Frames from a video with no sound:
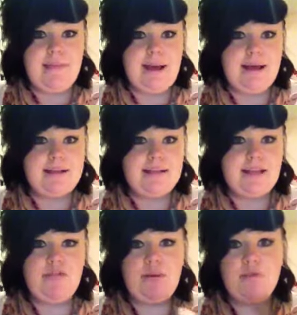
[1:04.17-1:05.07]
Maxx
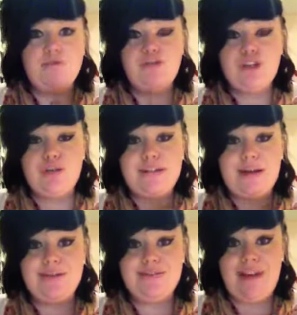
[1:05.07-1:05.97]
itself, but it was reduced
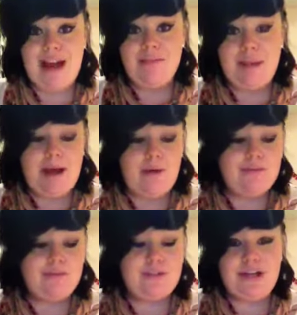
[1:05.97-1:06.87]
down to
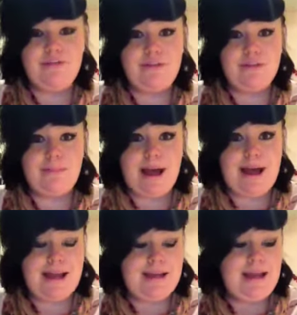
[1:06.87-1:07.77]
£5, which I thought was a
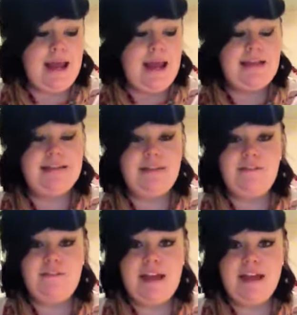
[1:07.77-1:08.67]
bargain. It's the
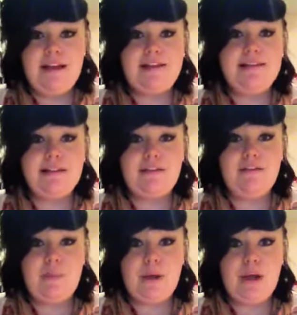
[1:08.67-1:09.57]
fig and silver
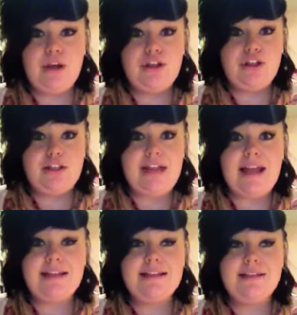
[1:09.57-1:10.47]
birch
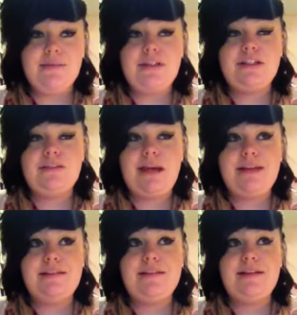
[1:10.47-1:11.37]
scent, which
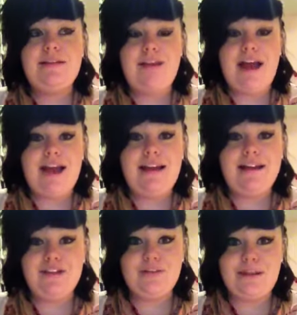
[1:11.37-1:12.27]
smells divine. It
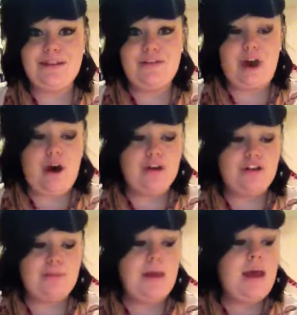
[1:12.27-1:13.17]
just smells of
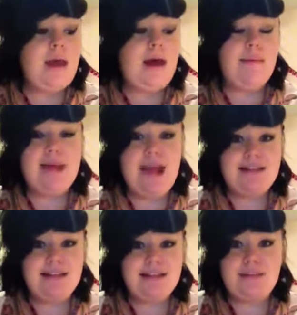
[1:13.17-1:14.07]
autumn. I'm
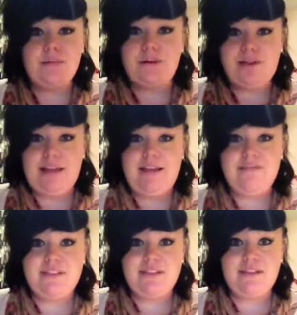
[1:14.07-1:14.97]
guessing this is what
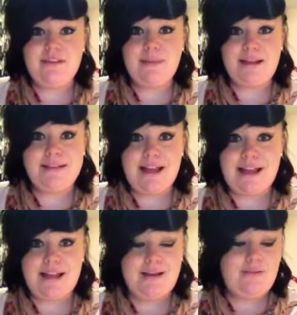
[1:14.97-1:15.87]
leaves smells
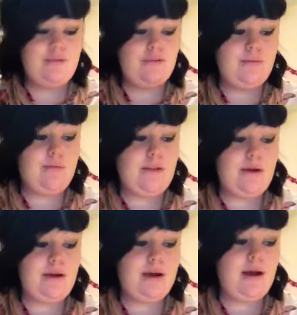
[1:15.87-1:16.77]
like from
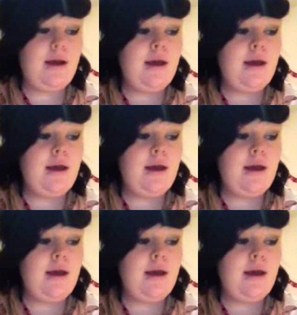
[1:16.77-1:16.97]
America.